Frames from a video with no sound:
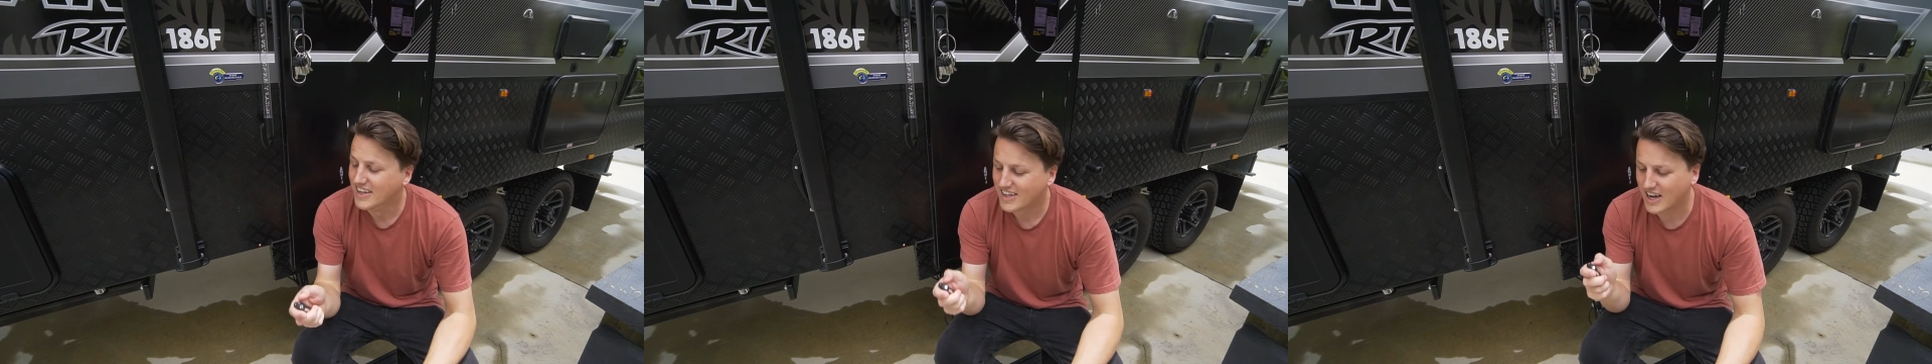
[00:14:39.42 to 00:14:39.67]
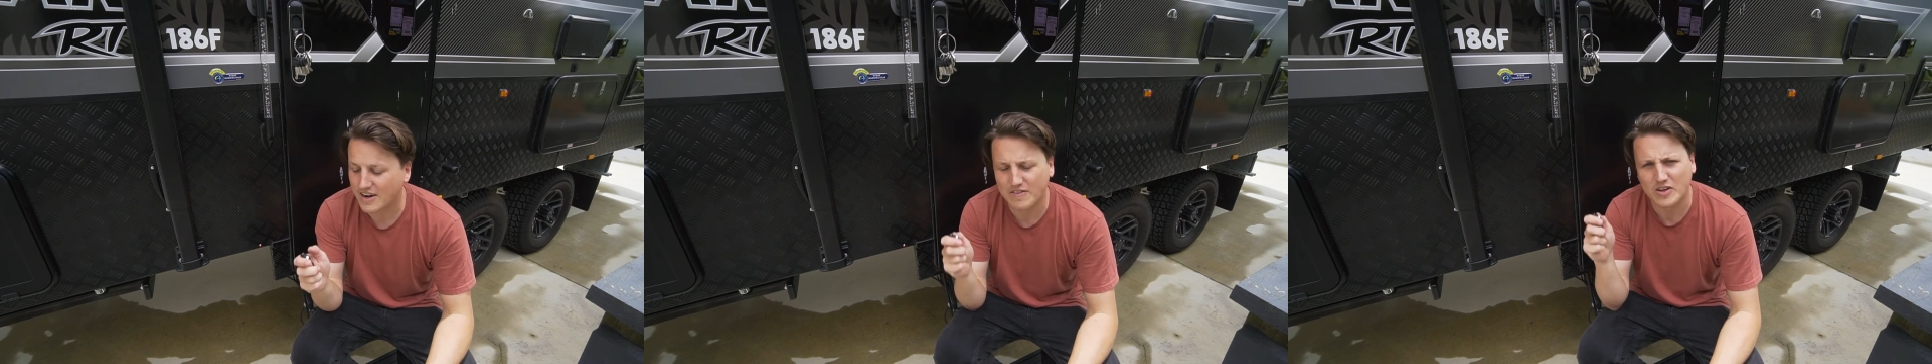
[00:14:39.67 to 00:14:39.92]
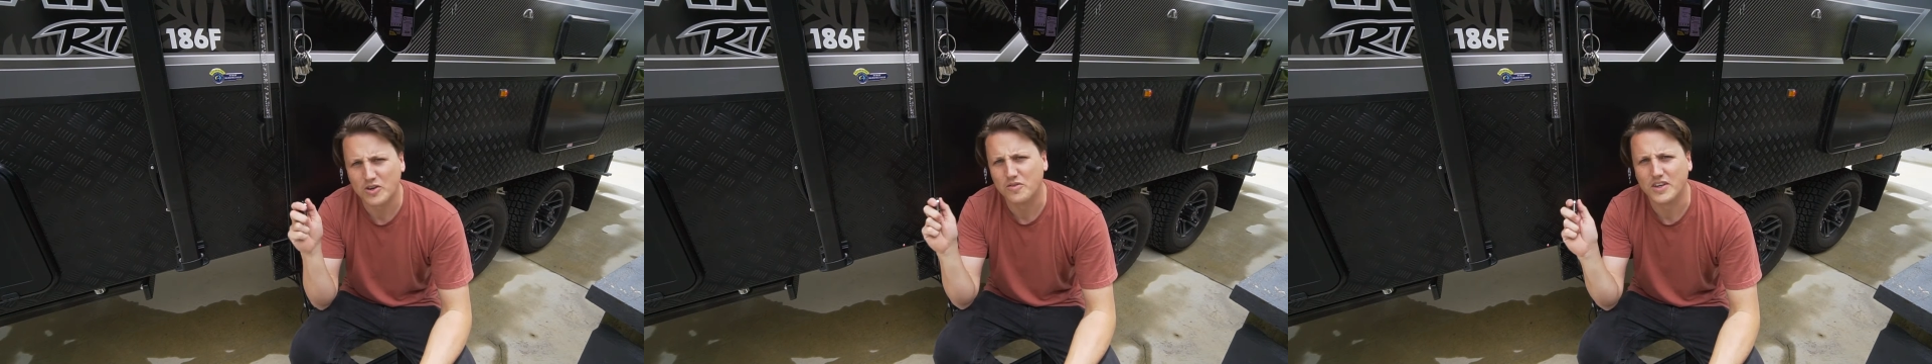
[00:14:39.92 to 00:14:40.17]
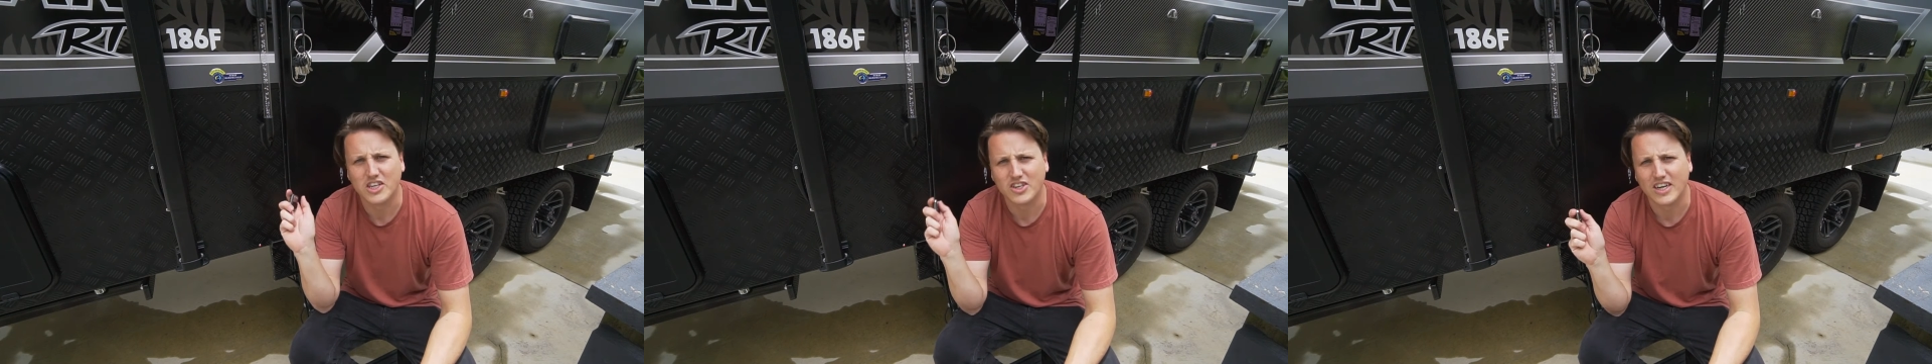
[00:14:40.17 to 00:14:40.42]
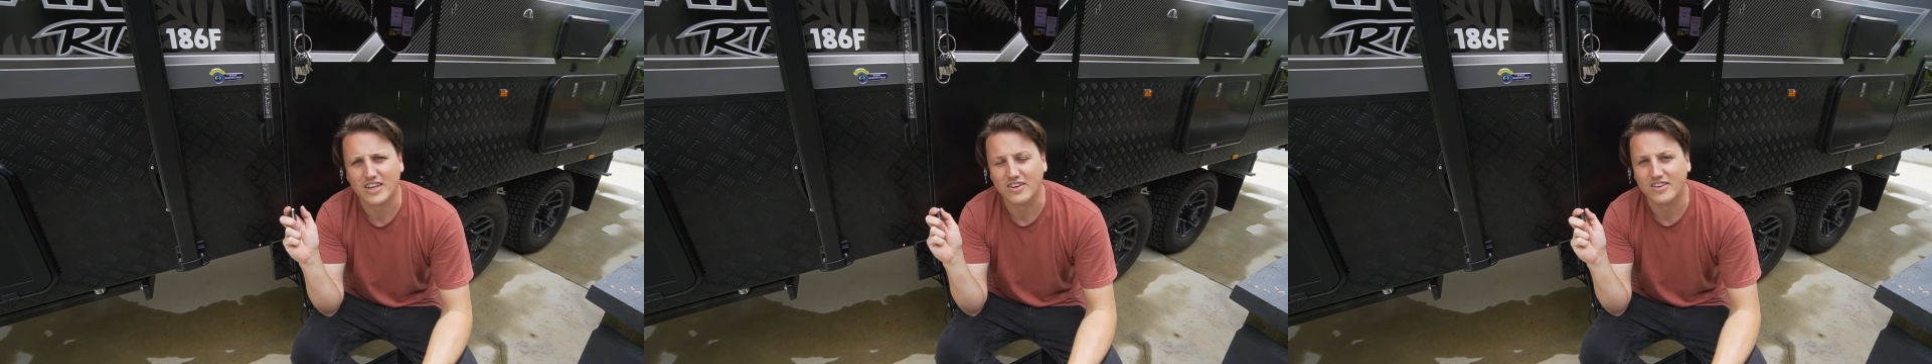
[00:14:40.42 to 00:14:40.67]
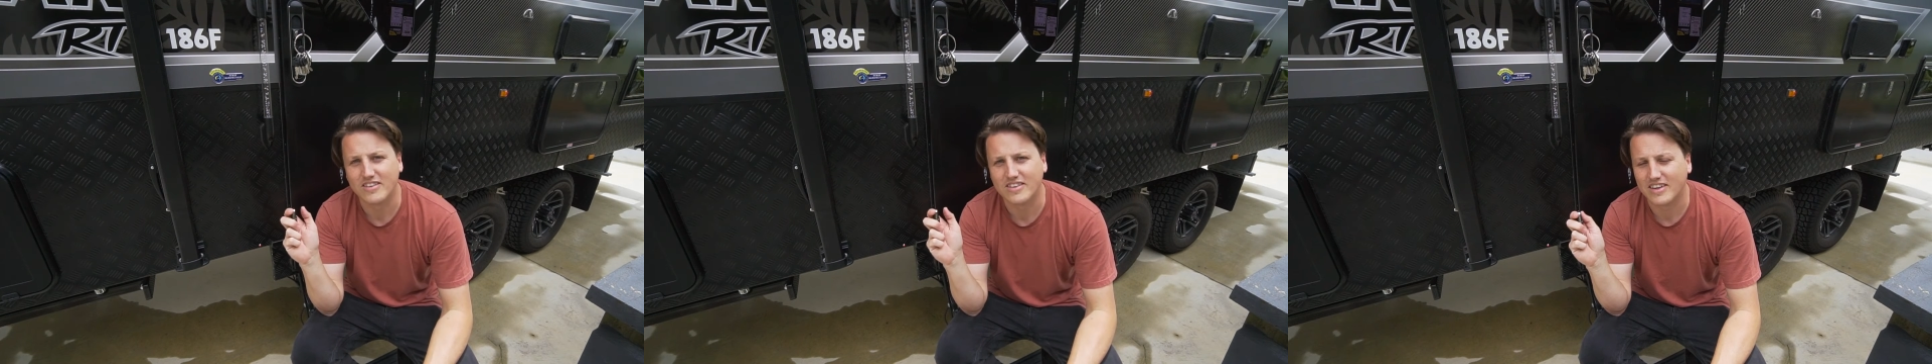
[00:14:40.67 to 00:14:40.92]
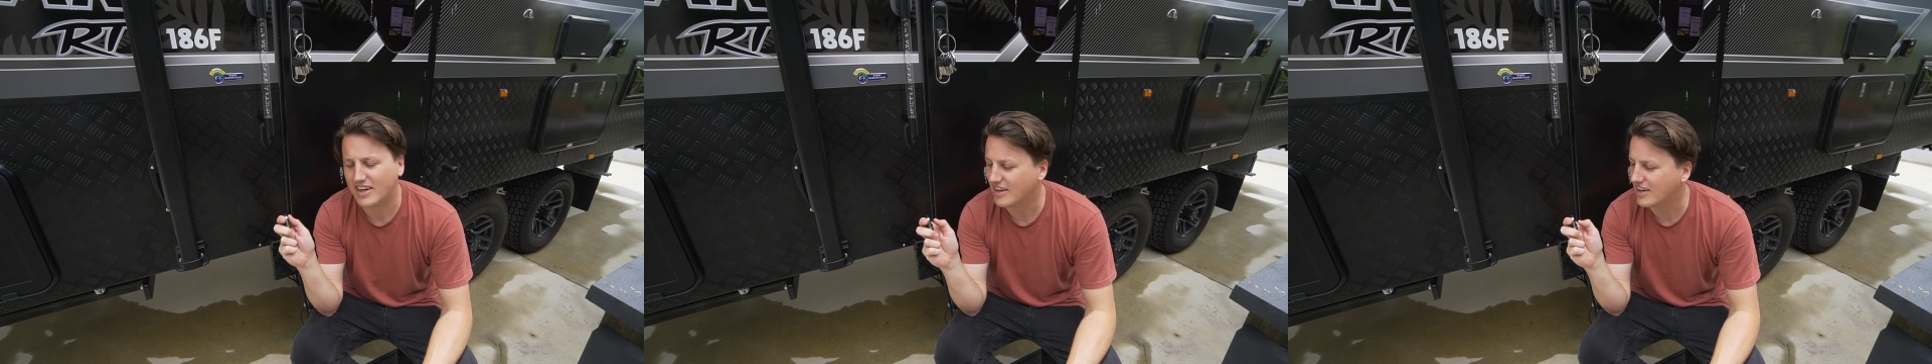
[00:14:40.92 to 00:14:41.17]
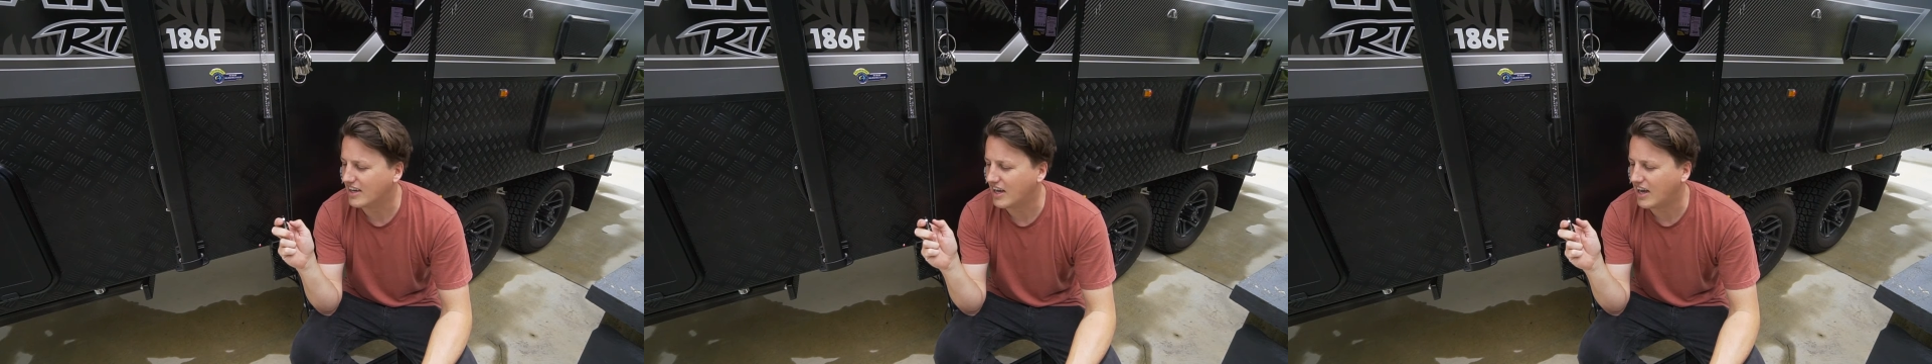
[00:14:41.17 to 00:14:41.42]
Kind of a cool feature. I
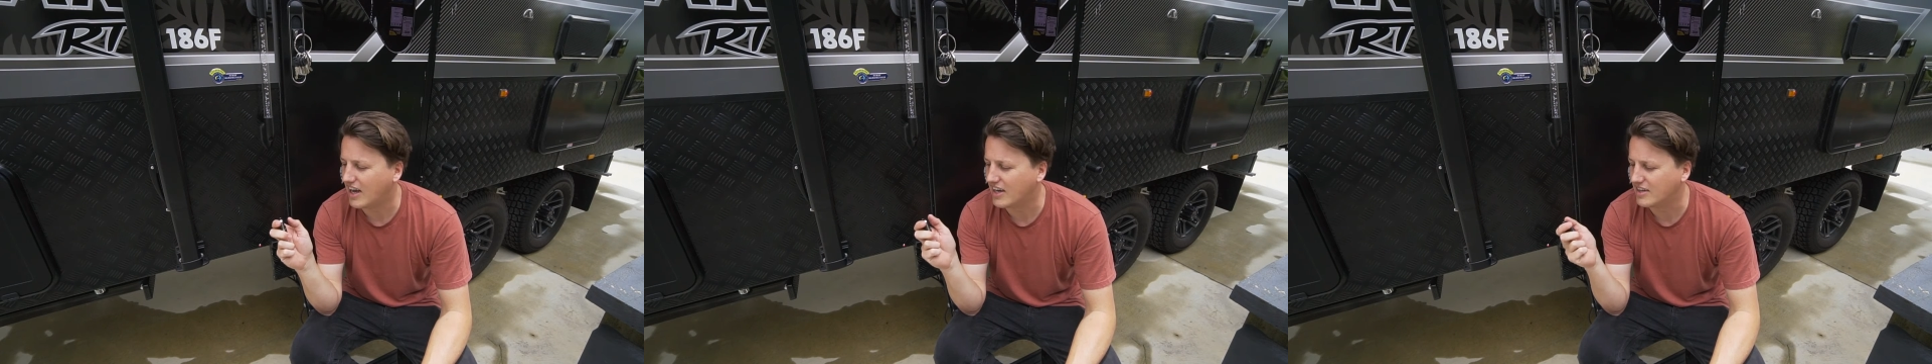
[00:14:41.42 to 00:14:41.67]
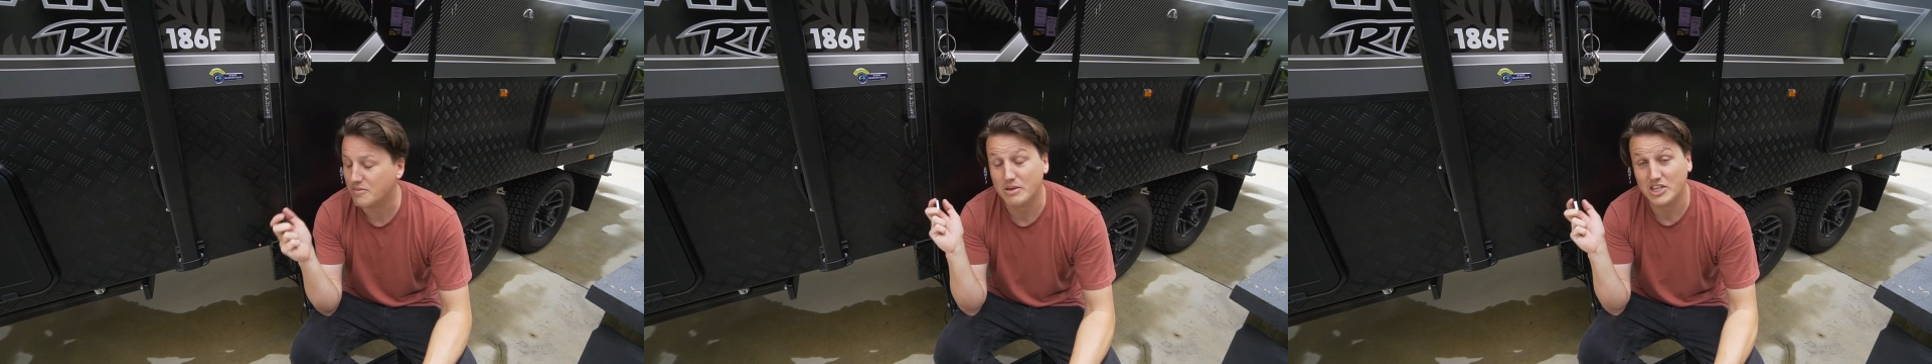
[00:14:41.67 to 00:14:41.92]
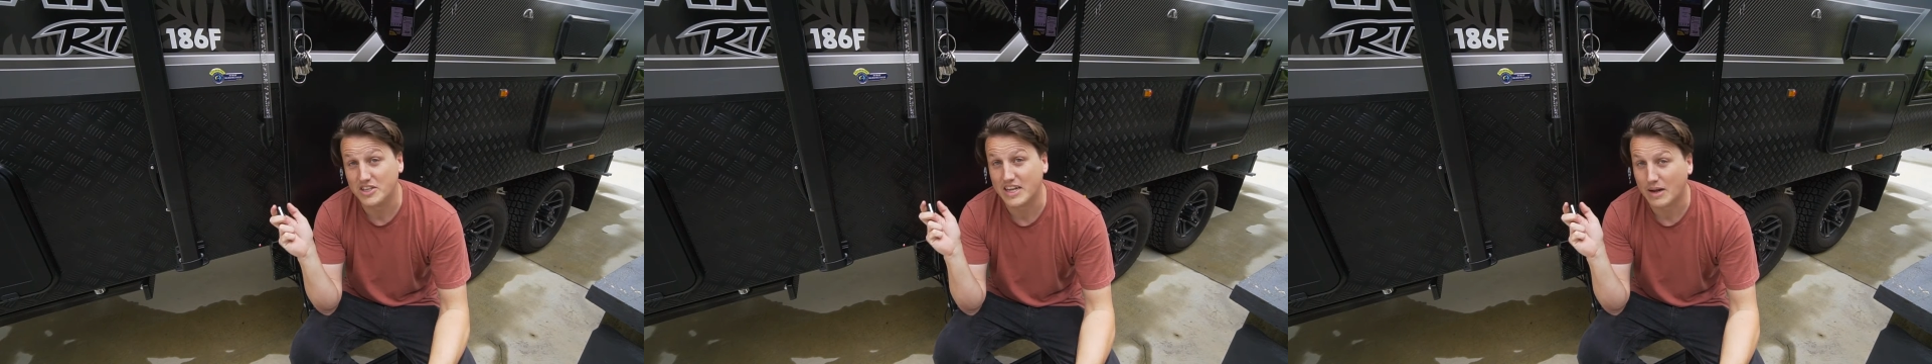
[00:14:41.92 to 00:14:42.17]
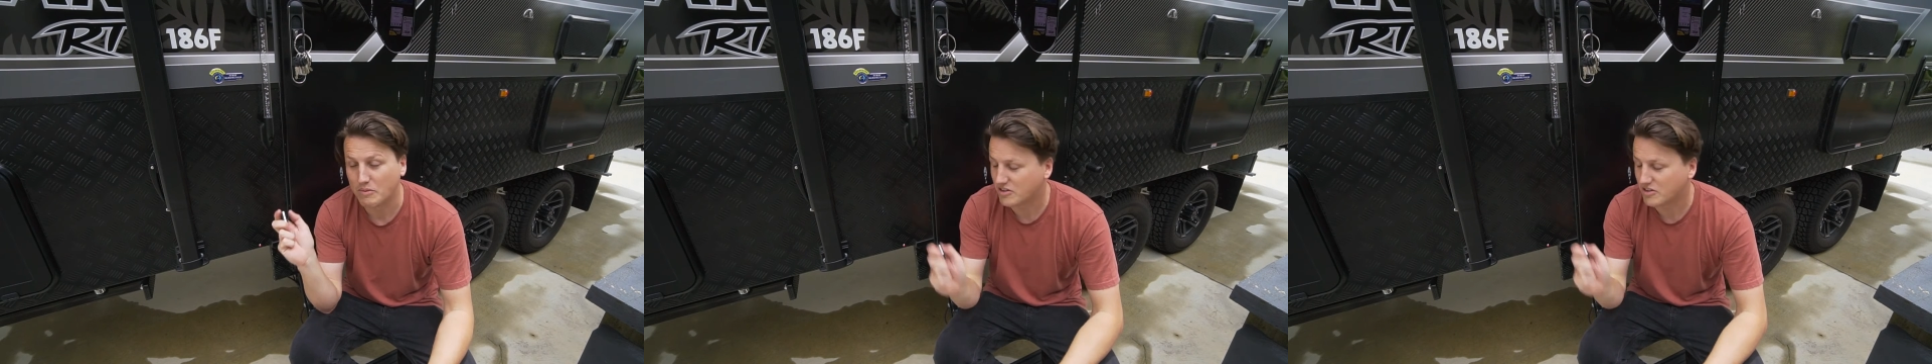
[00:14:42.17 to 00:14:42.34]
didn't mention that up the